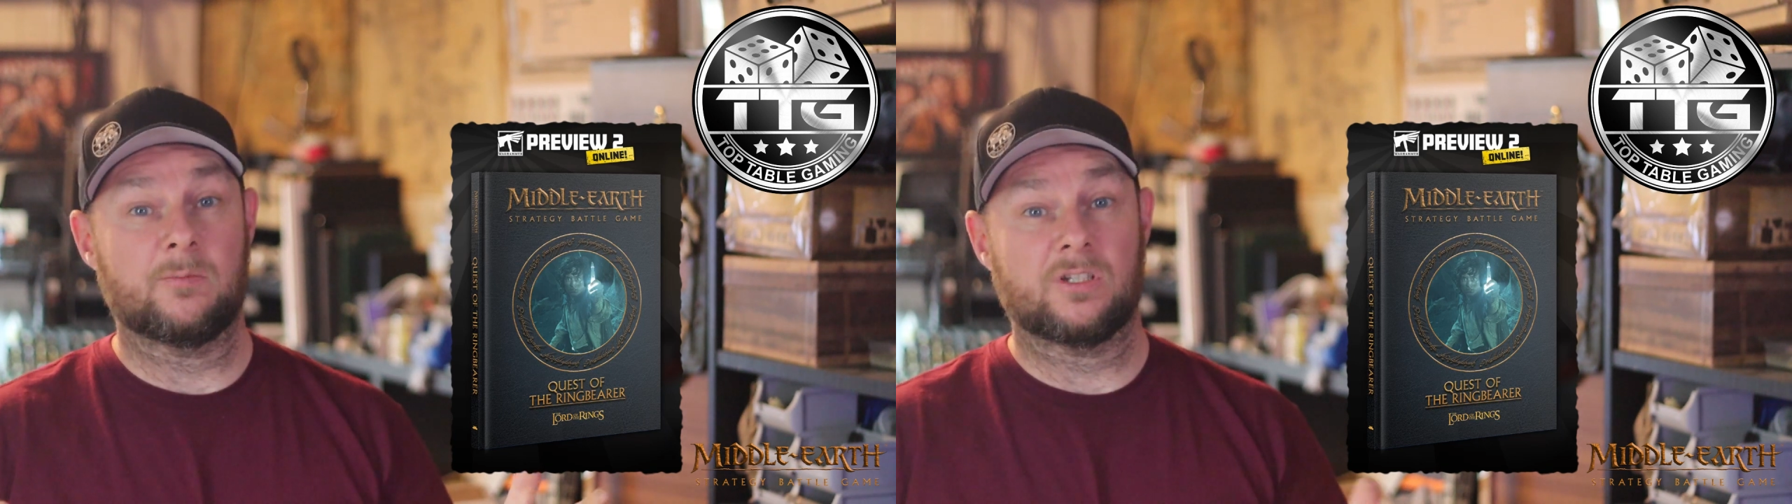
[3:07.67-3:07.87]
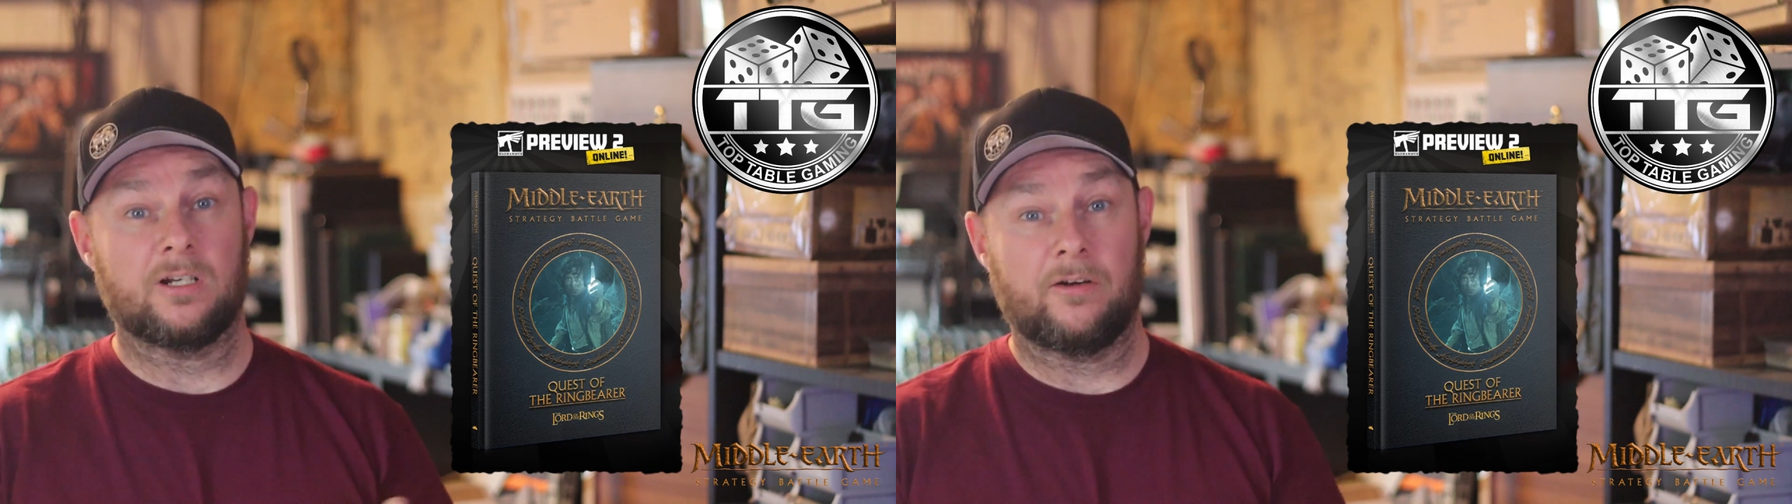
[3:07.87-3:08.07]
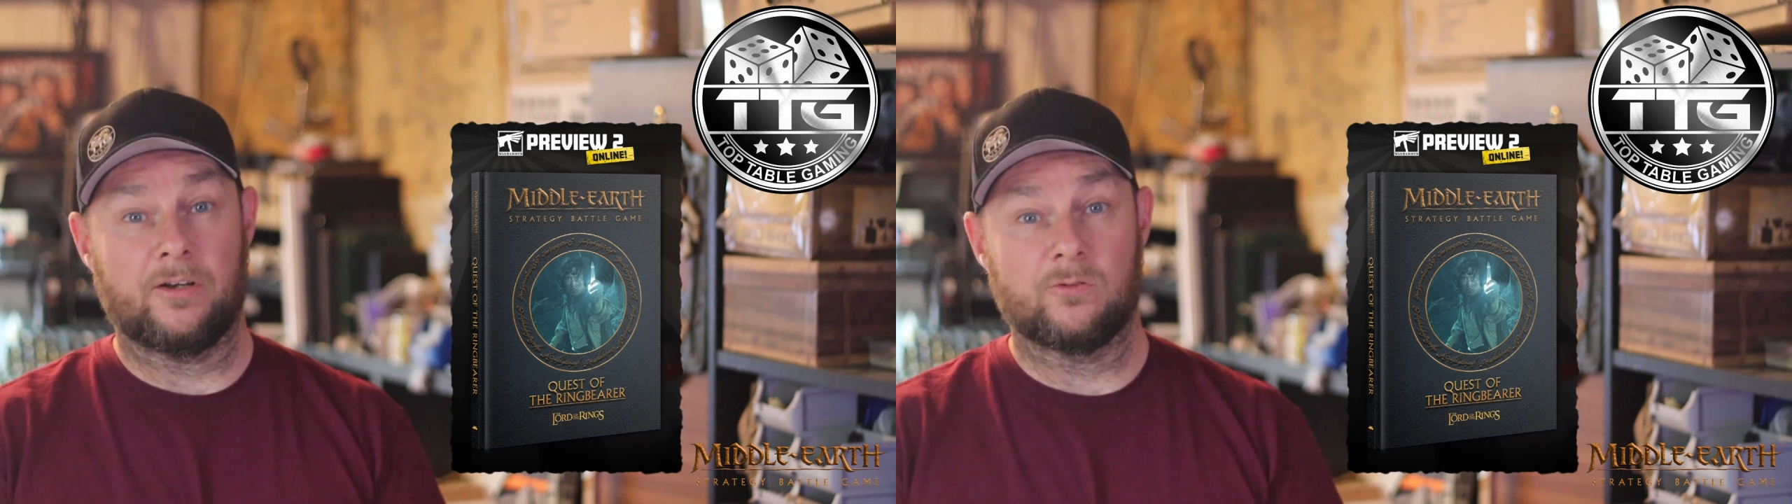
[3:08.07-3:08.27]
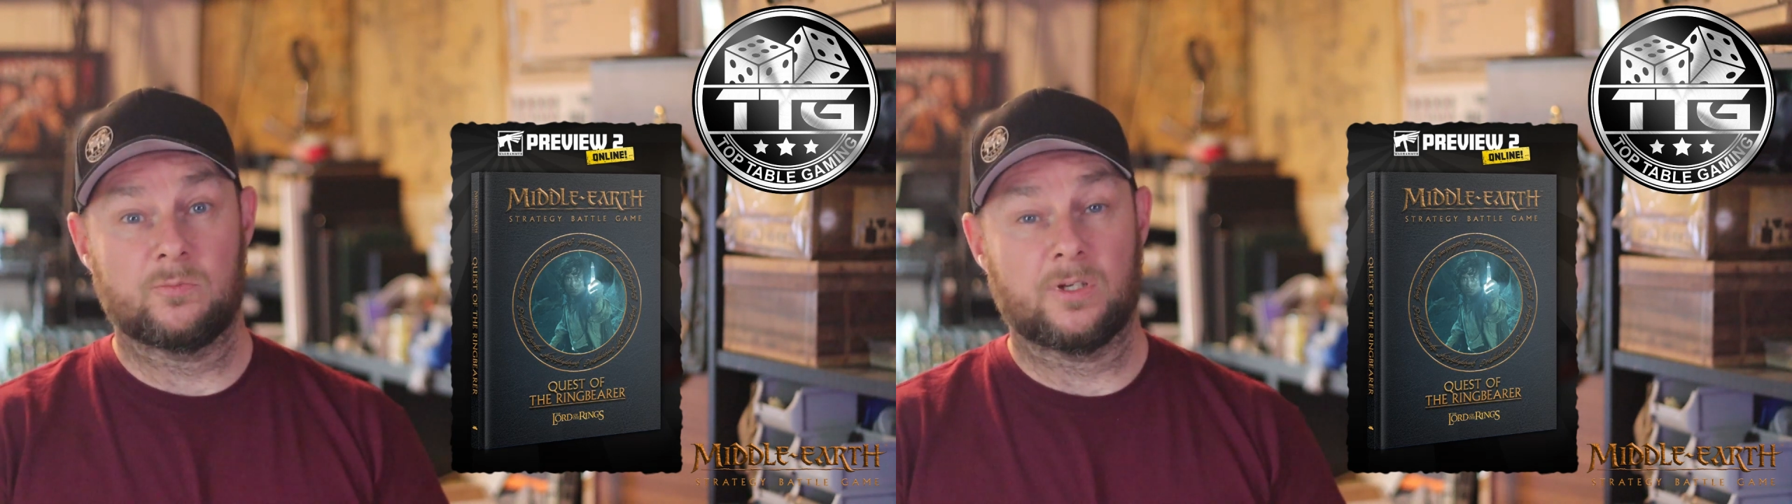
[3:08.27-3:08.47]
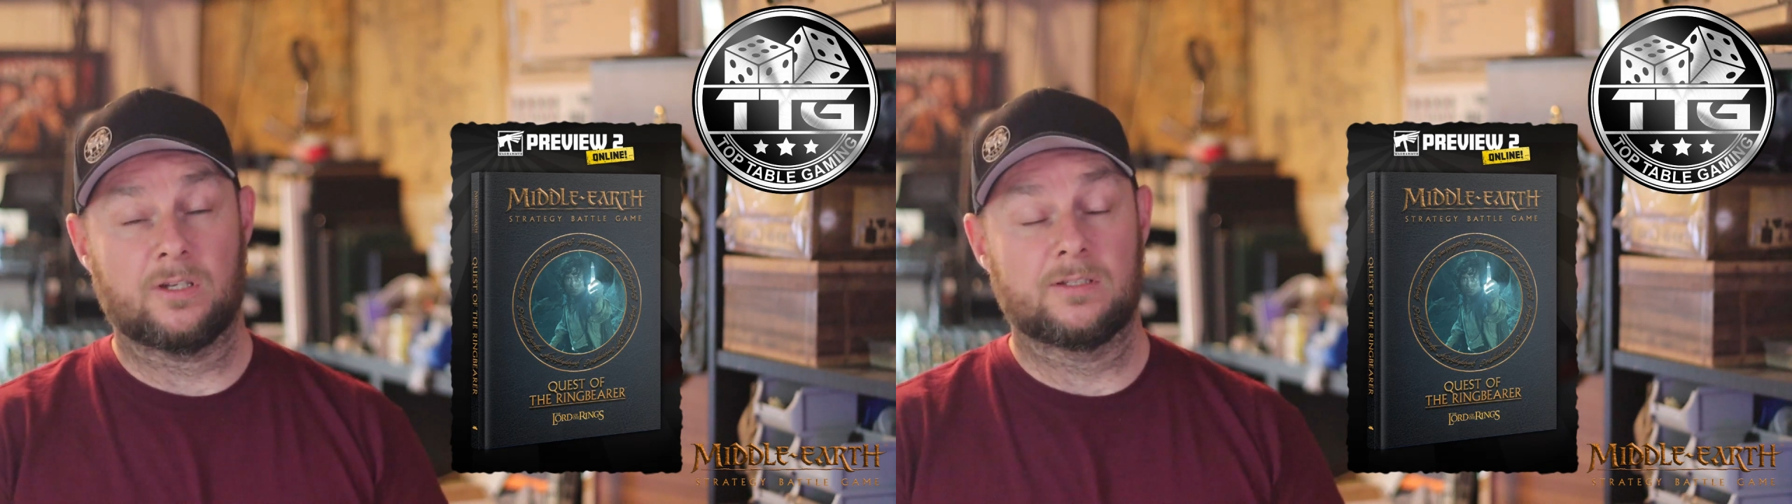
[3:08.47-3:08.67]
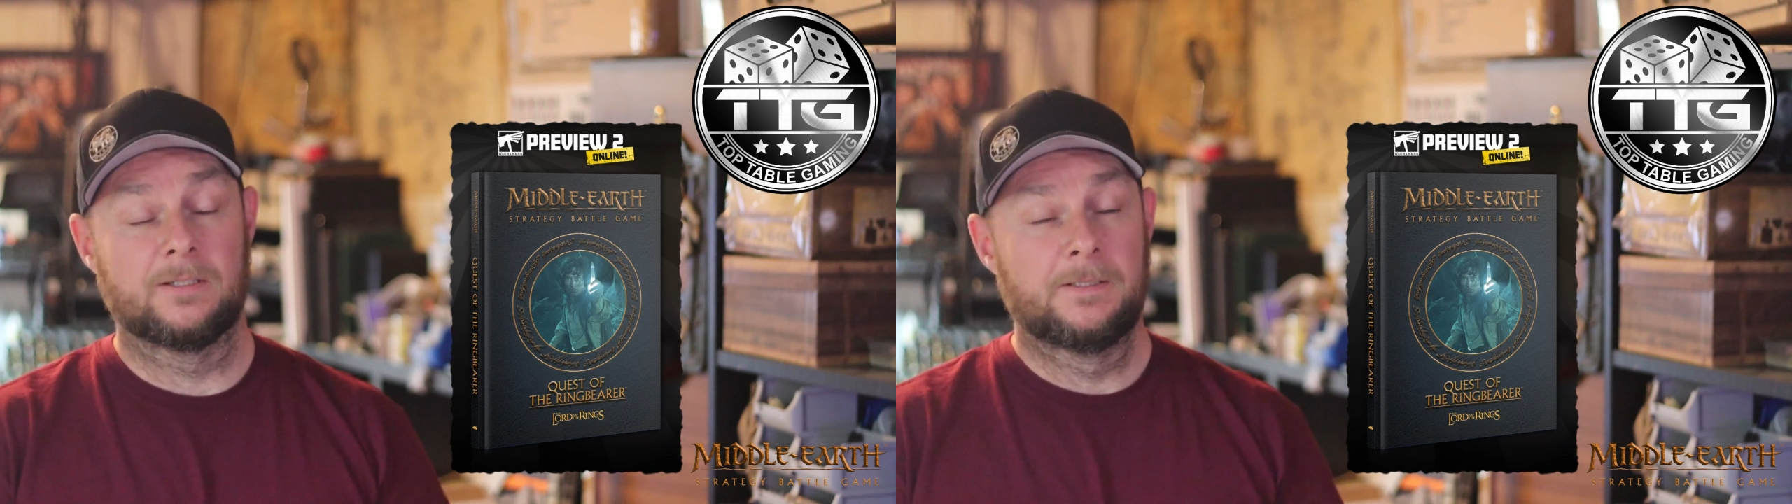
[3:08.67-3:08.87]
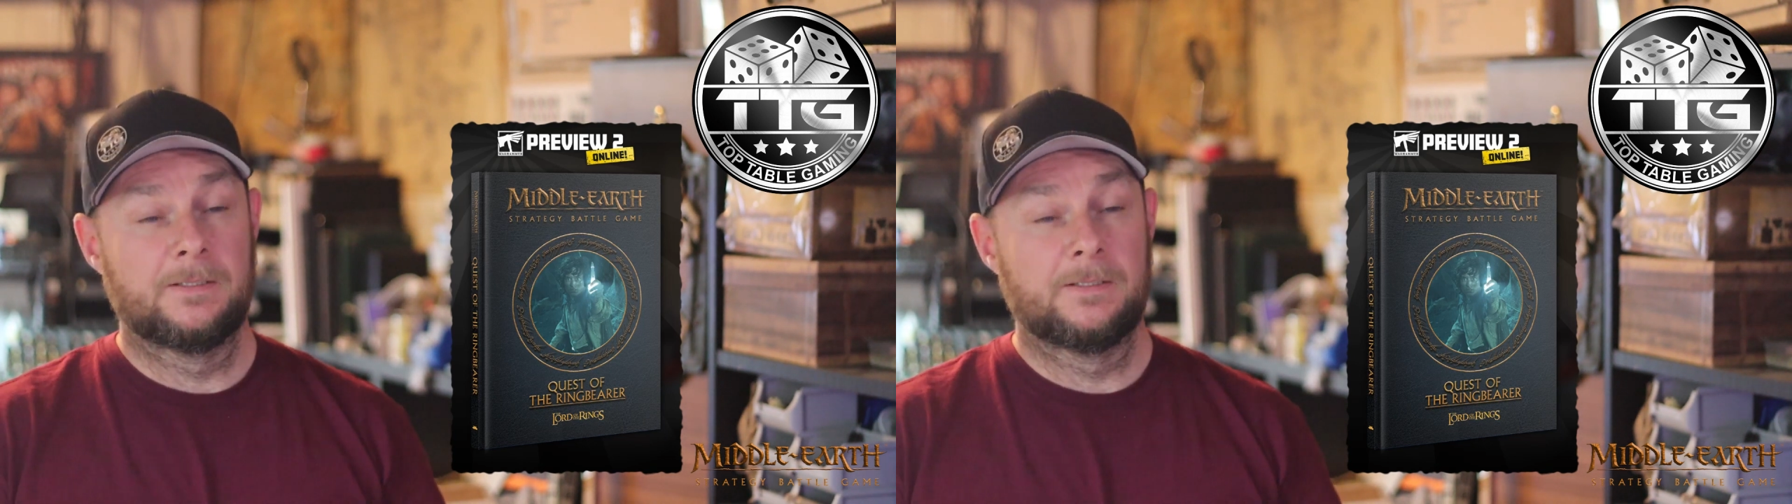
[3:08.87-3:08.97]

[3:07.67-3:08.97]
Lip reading: them scenarios, because